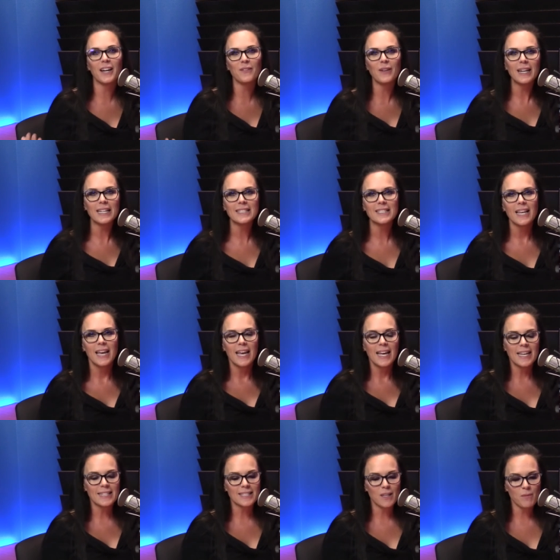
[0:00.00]
I mean, it's
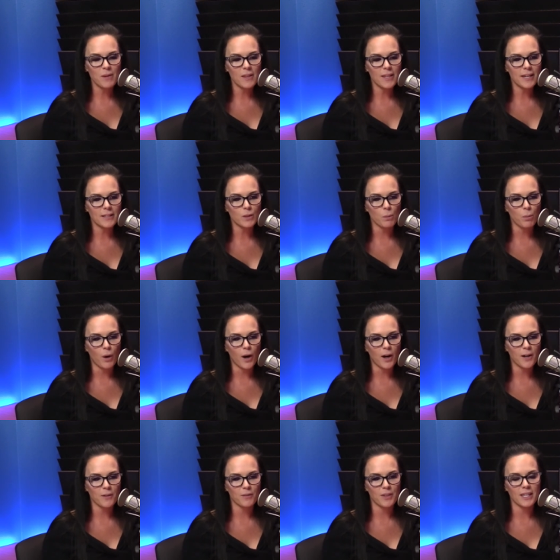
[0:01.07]
it's somebody that is a
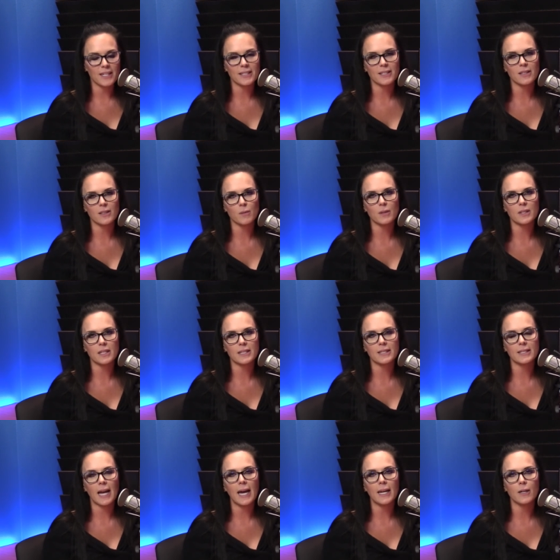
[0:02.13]
part of this, somebody that's
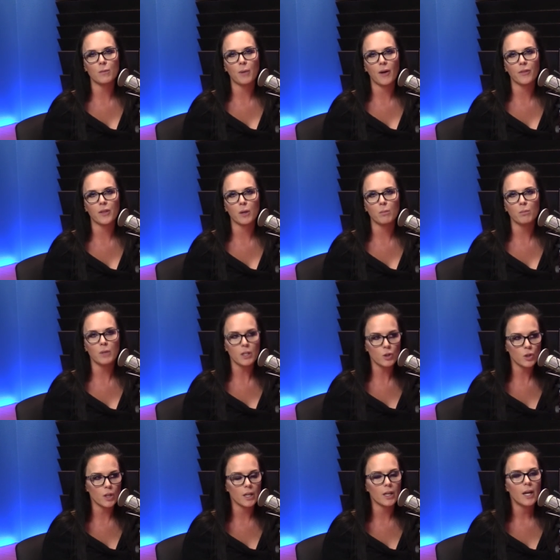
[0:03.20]
excited about their
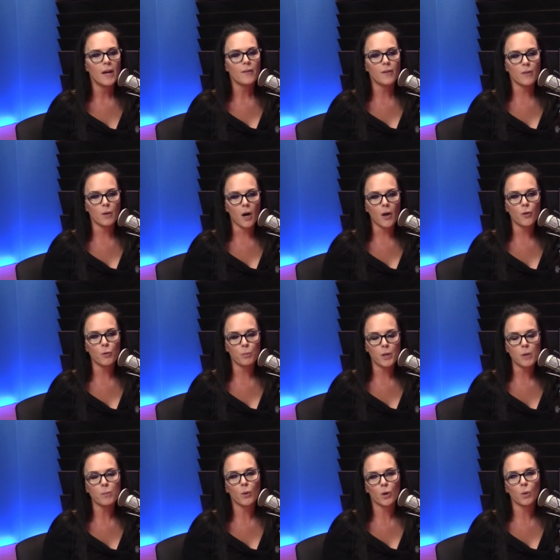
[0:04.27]
mission than the other
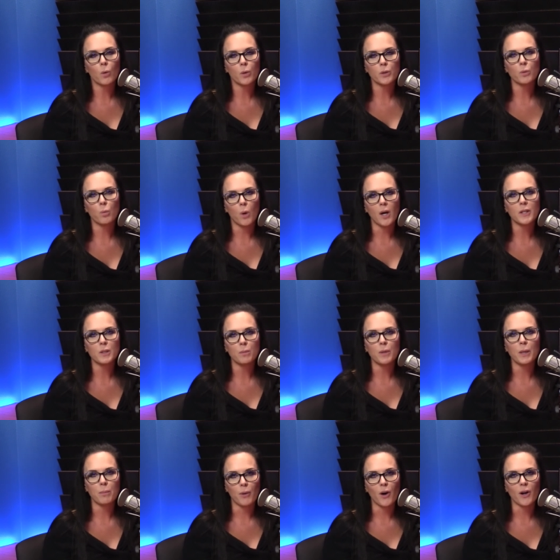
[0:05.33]
people are going to want to
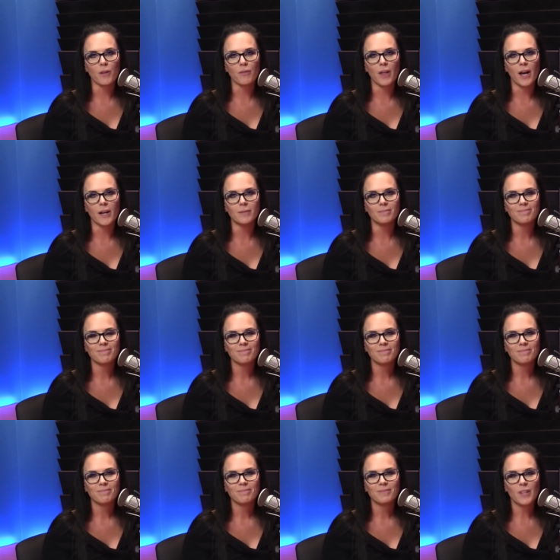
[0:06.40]
be a part of that.
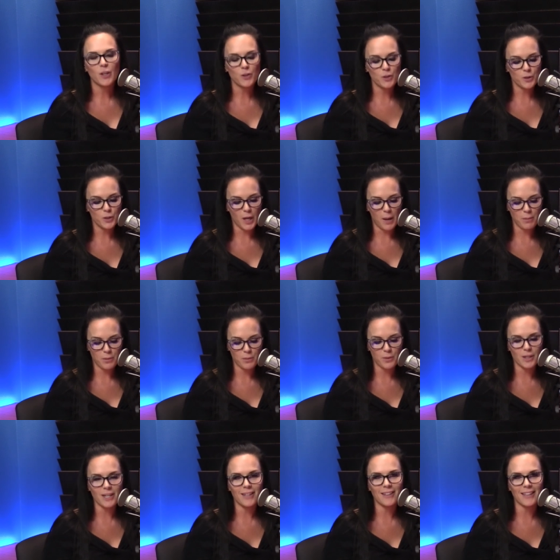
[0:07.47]
There's your top
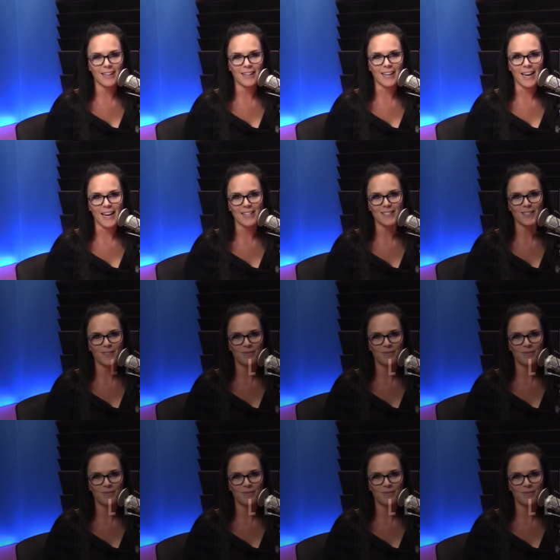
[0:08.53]
three kick ass.